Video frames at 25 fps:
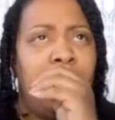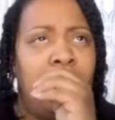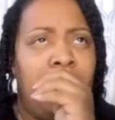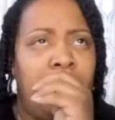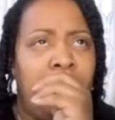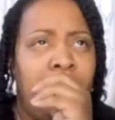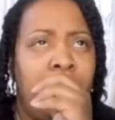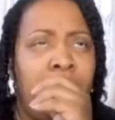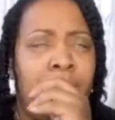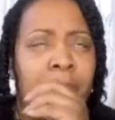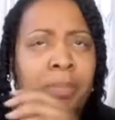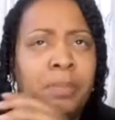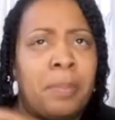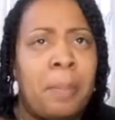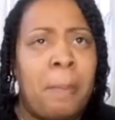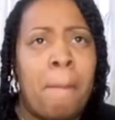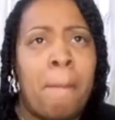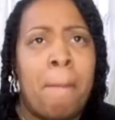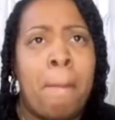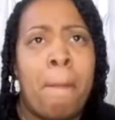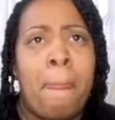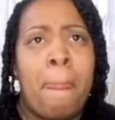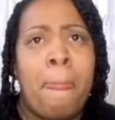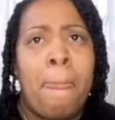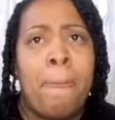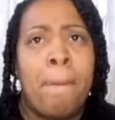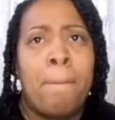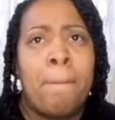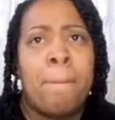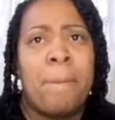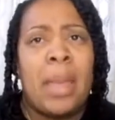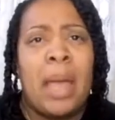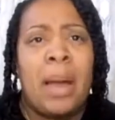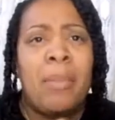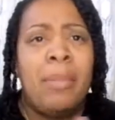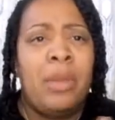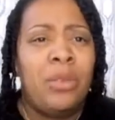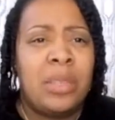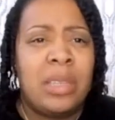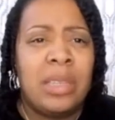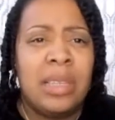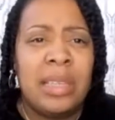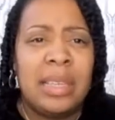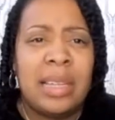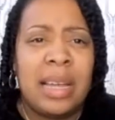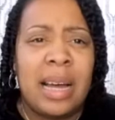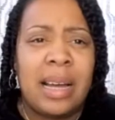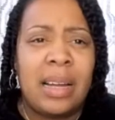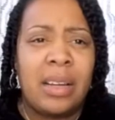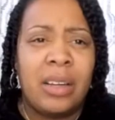I'm usually
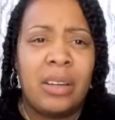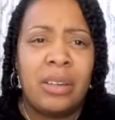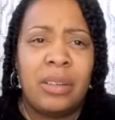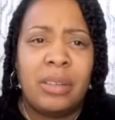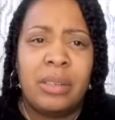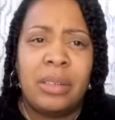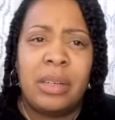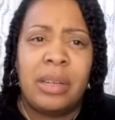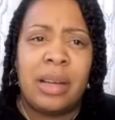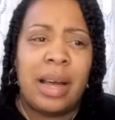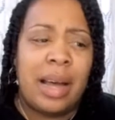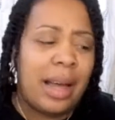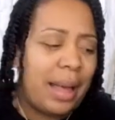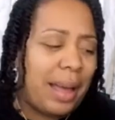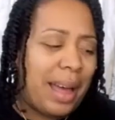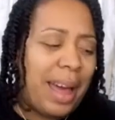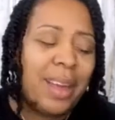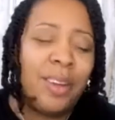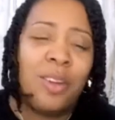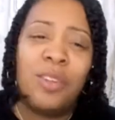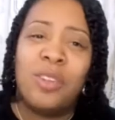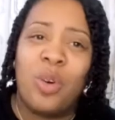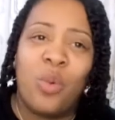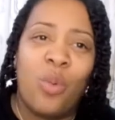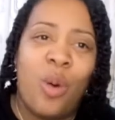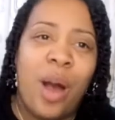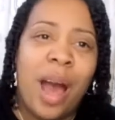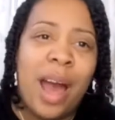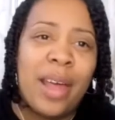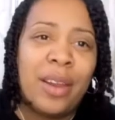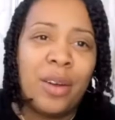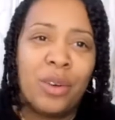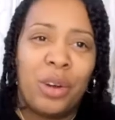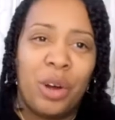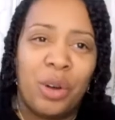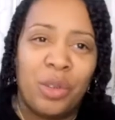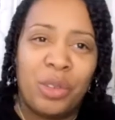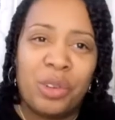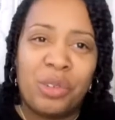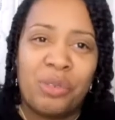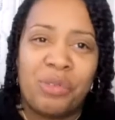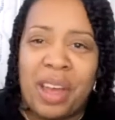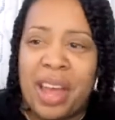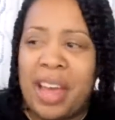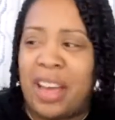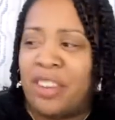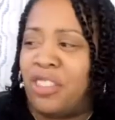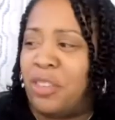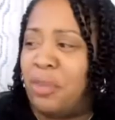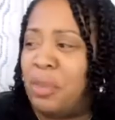not gonna. I don't know why I don't go through the
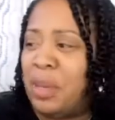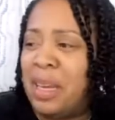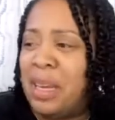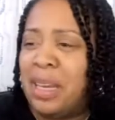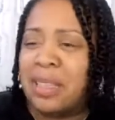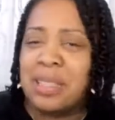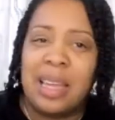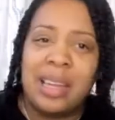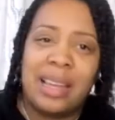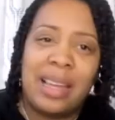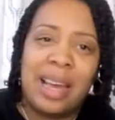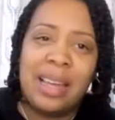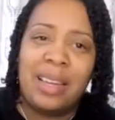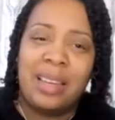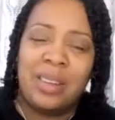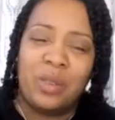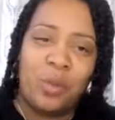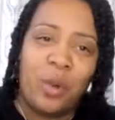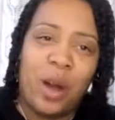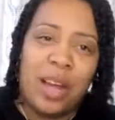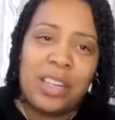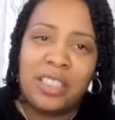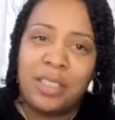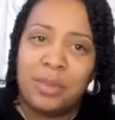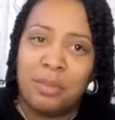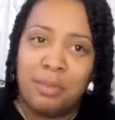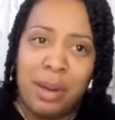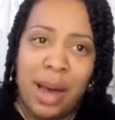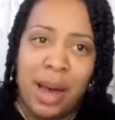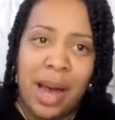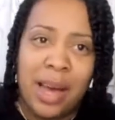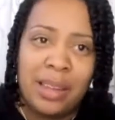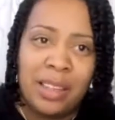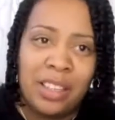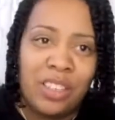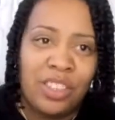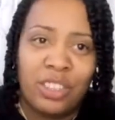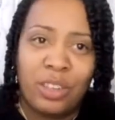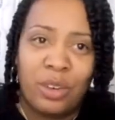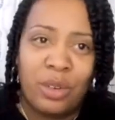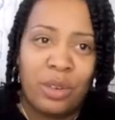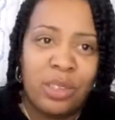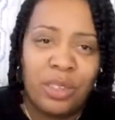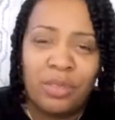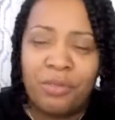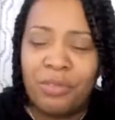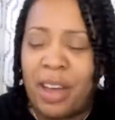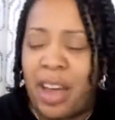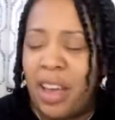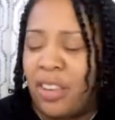fashion because I like watching modeling shows
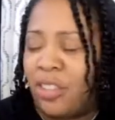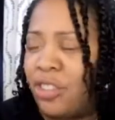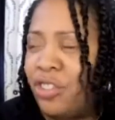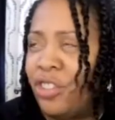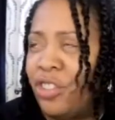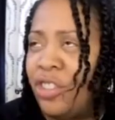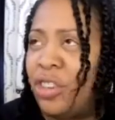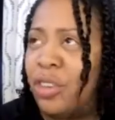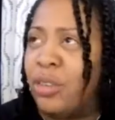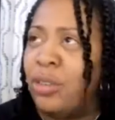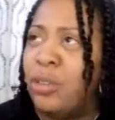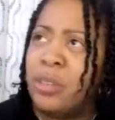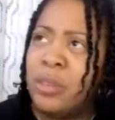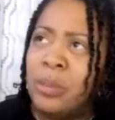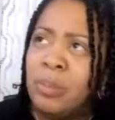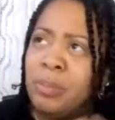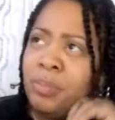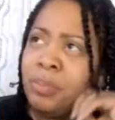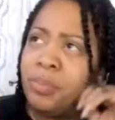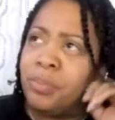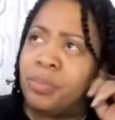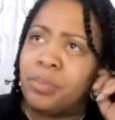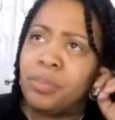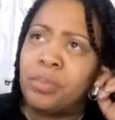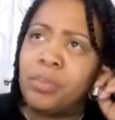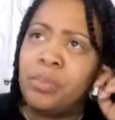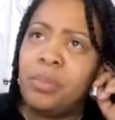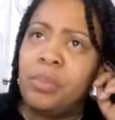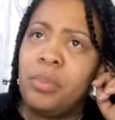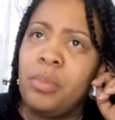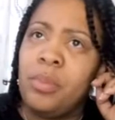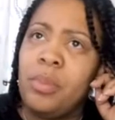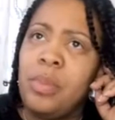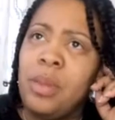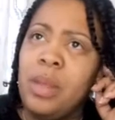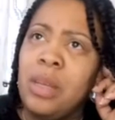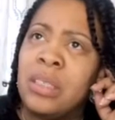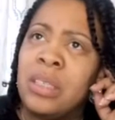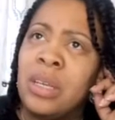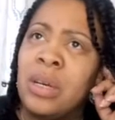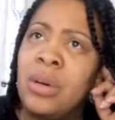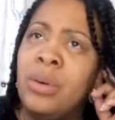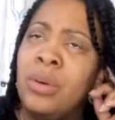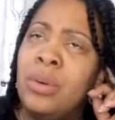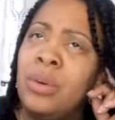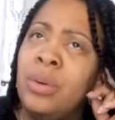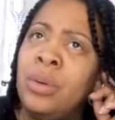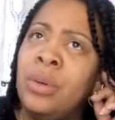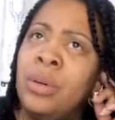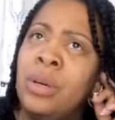and fashion shows.
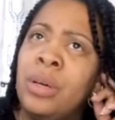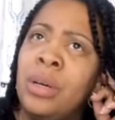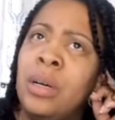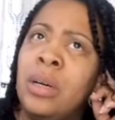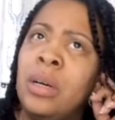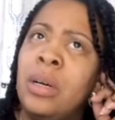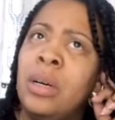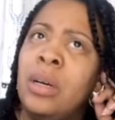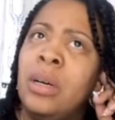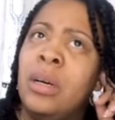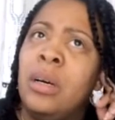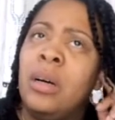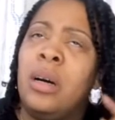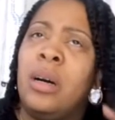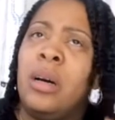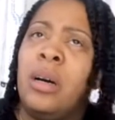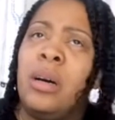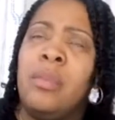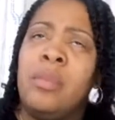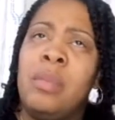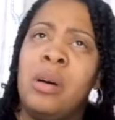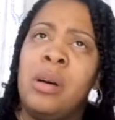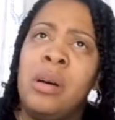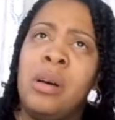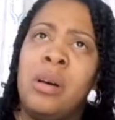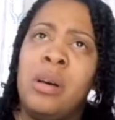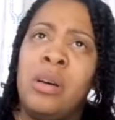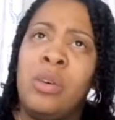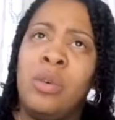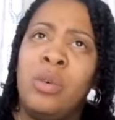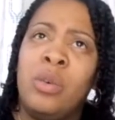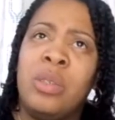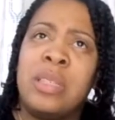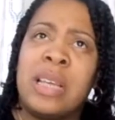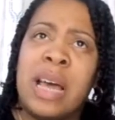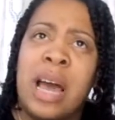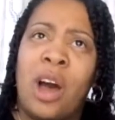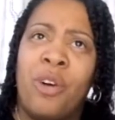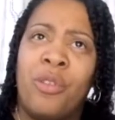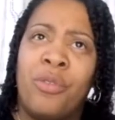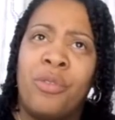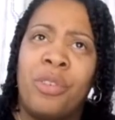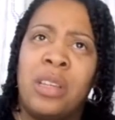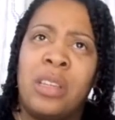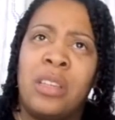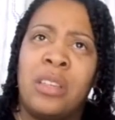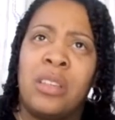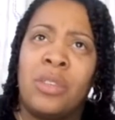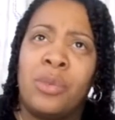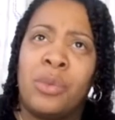So, um, whose
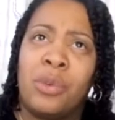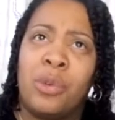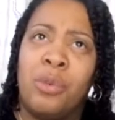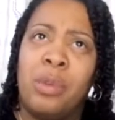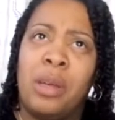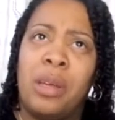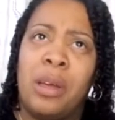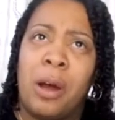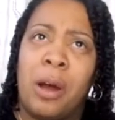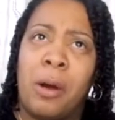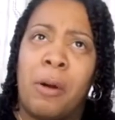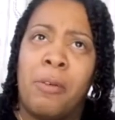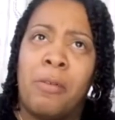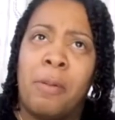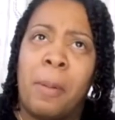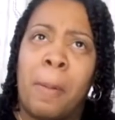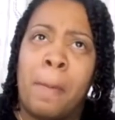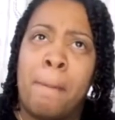outfits threw me off?